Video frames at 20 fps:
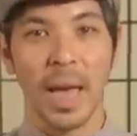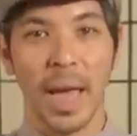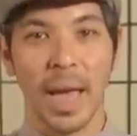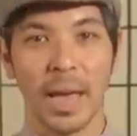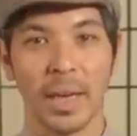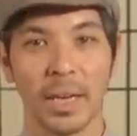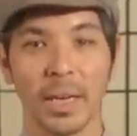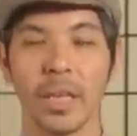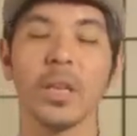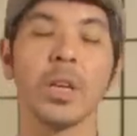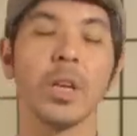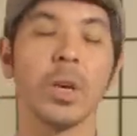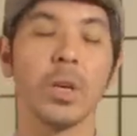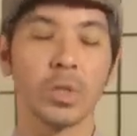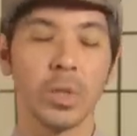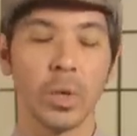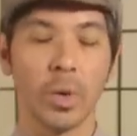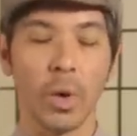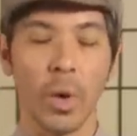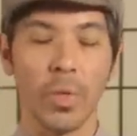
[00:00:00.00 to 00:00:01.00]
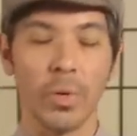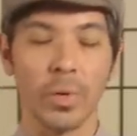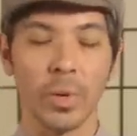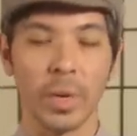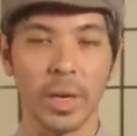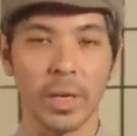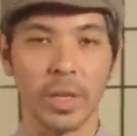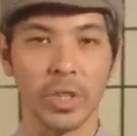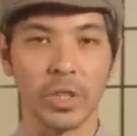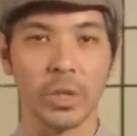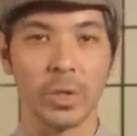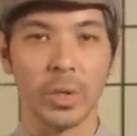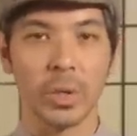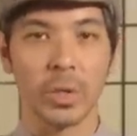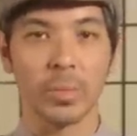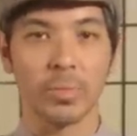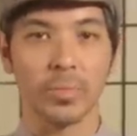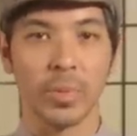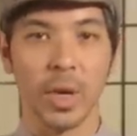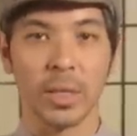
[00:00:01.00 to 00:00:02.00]
And it can also go through an
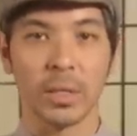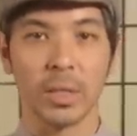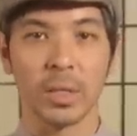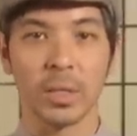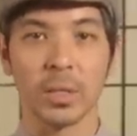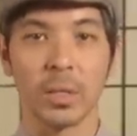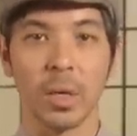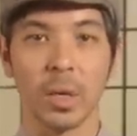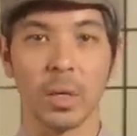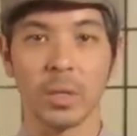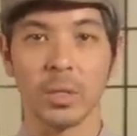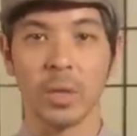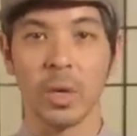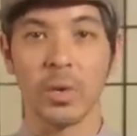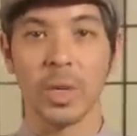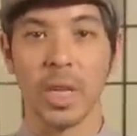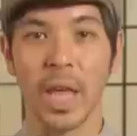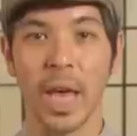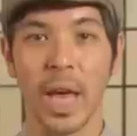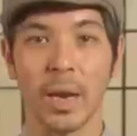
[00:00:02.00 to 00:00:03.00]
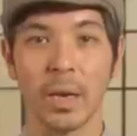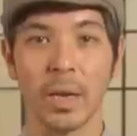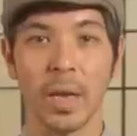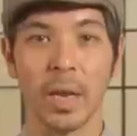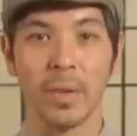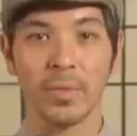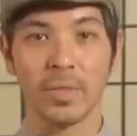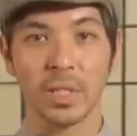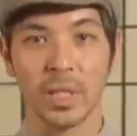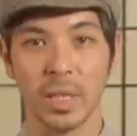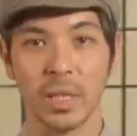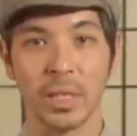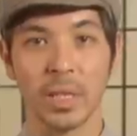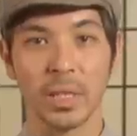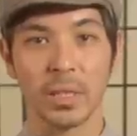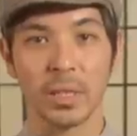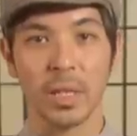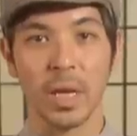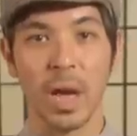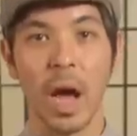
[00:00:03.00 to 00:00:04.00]
additional process called Rounian, and I've seen
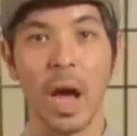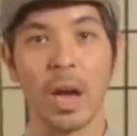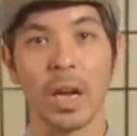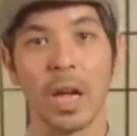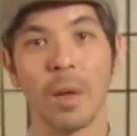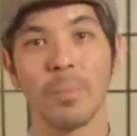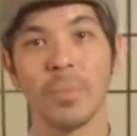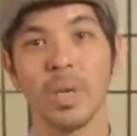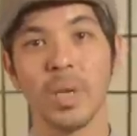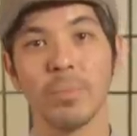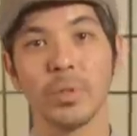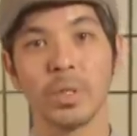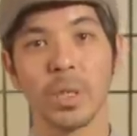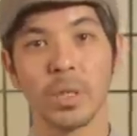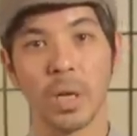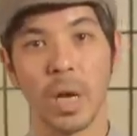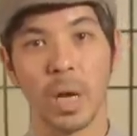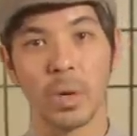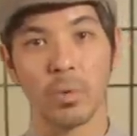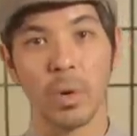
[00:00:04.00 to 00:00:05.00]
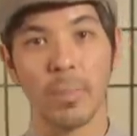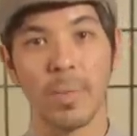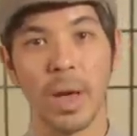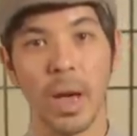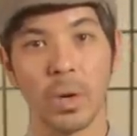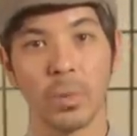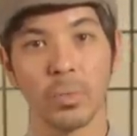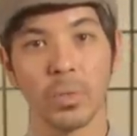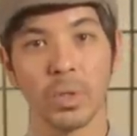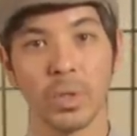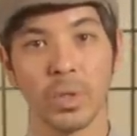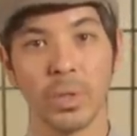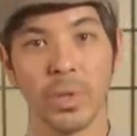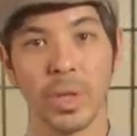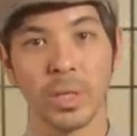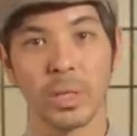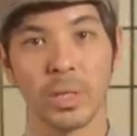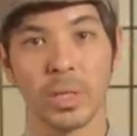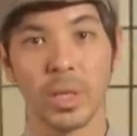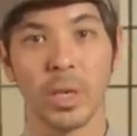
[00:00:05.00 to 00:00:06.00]
this, the Akha people on Nannuo Mountain will do
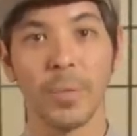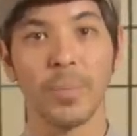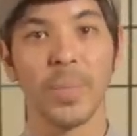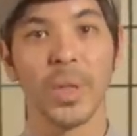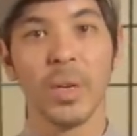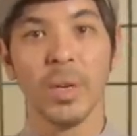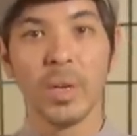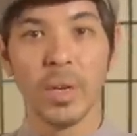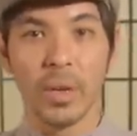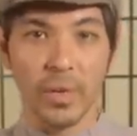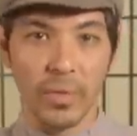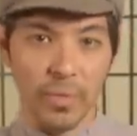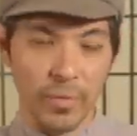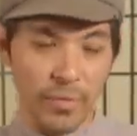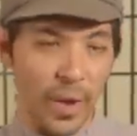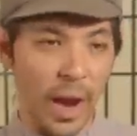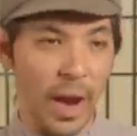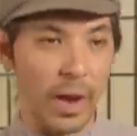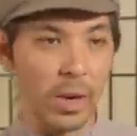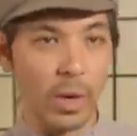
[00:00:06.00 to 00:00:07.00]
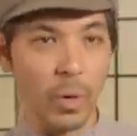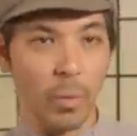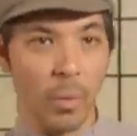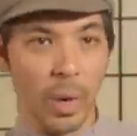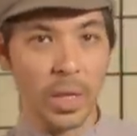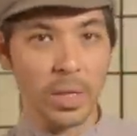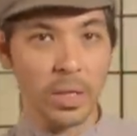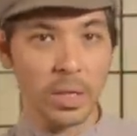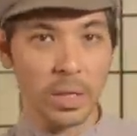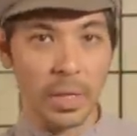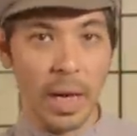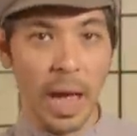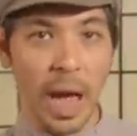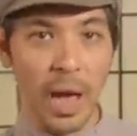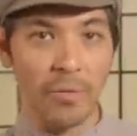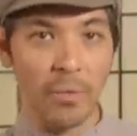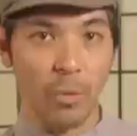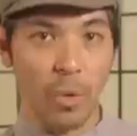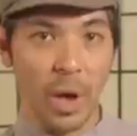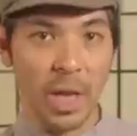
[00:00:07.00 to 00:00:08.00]
this. They'll fire it once,
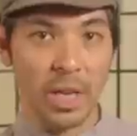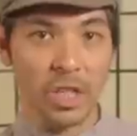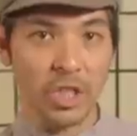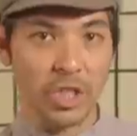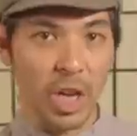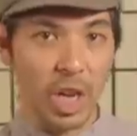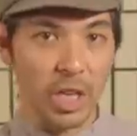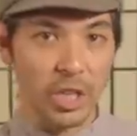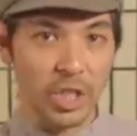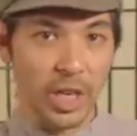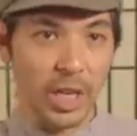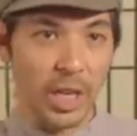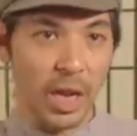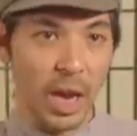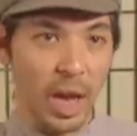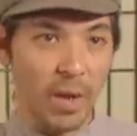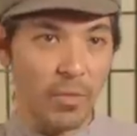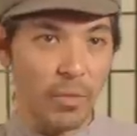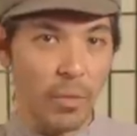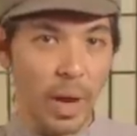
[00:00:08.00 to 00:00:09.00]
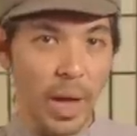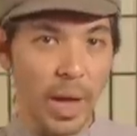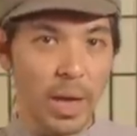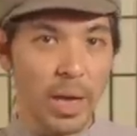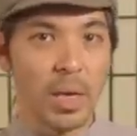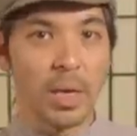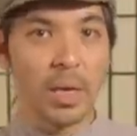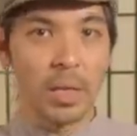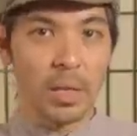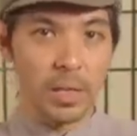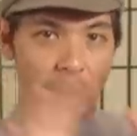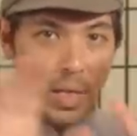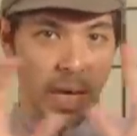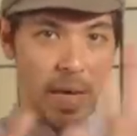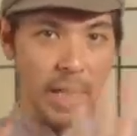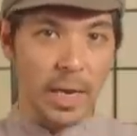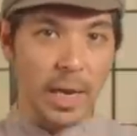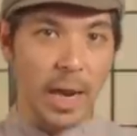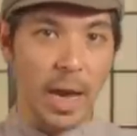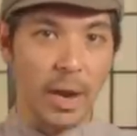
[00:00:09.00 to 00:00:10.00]
halfway, shaching it halfway,
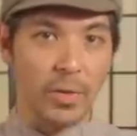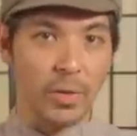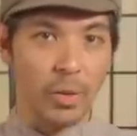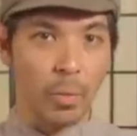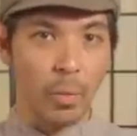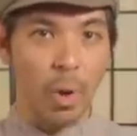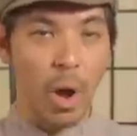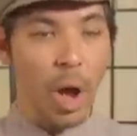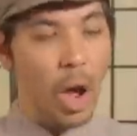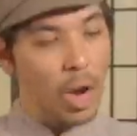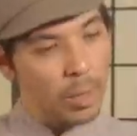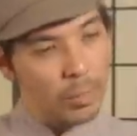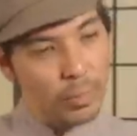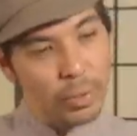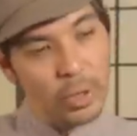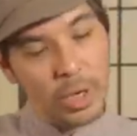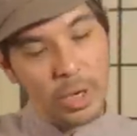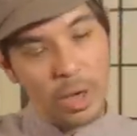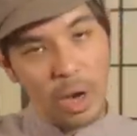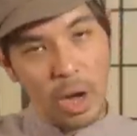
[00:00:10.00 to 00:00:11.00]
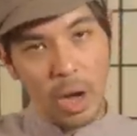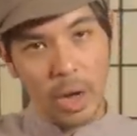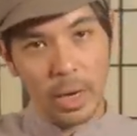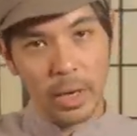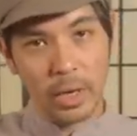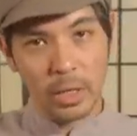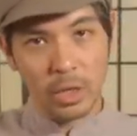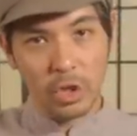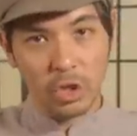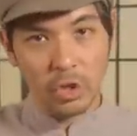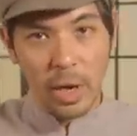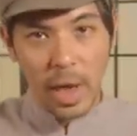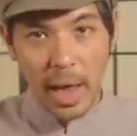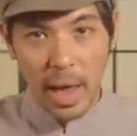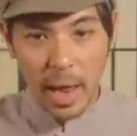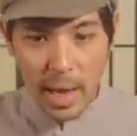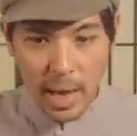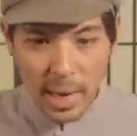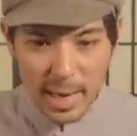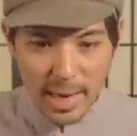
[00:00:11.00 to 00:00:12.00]
take it out of the wok, put it on a
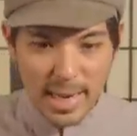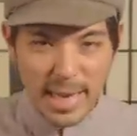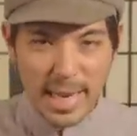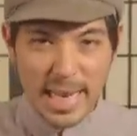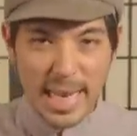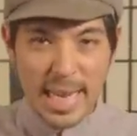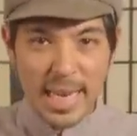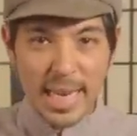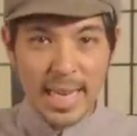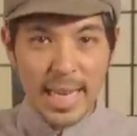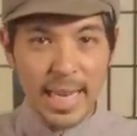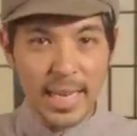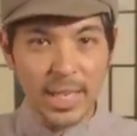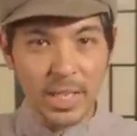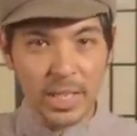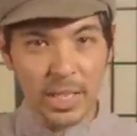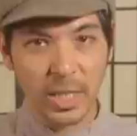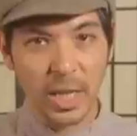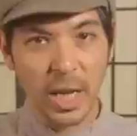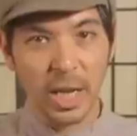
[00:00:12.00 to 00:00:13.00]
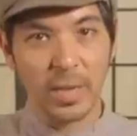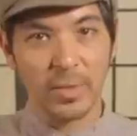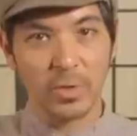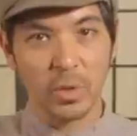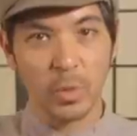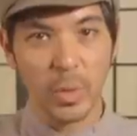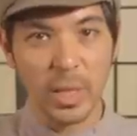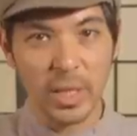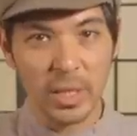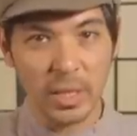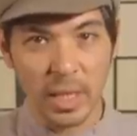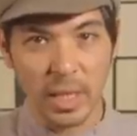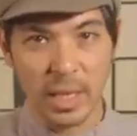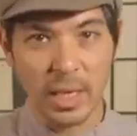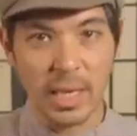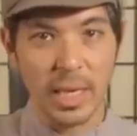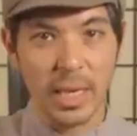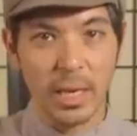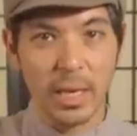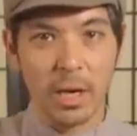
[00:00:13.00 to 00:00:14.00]
tray, knead it, kind of twist
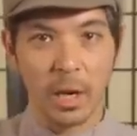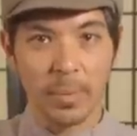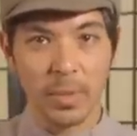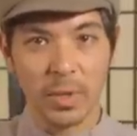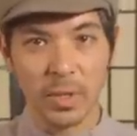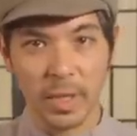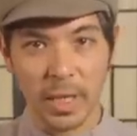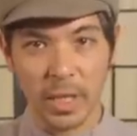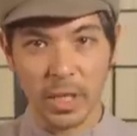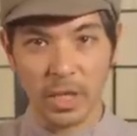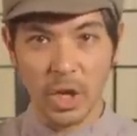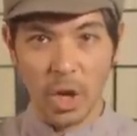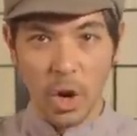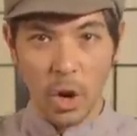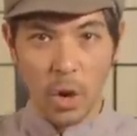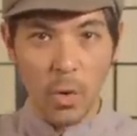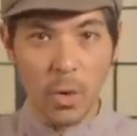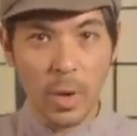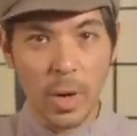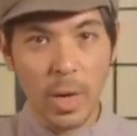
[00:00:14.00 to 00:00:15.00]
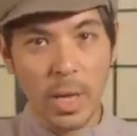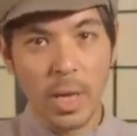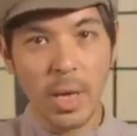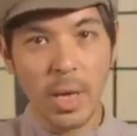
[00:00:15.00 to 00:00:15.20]
and knead it, almost like dough,